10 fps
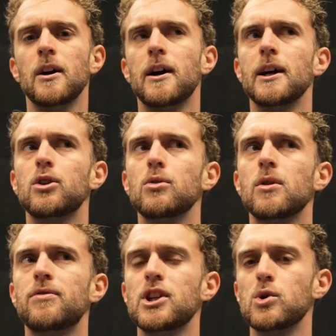I do
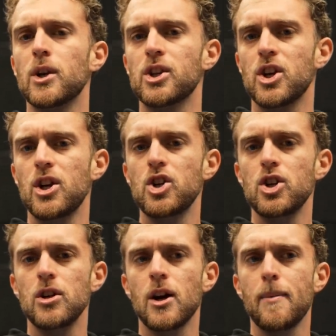a
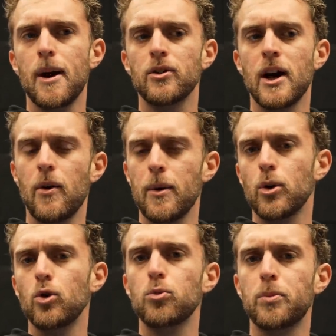visualization about how I'm
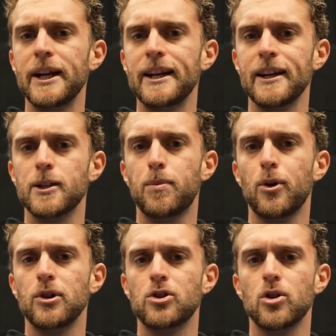going to play the next point.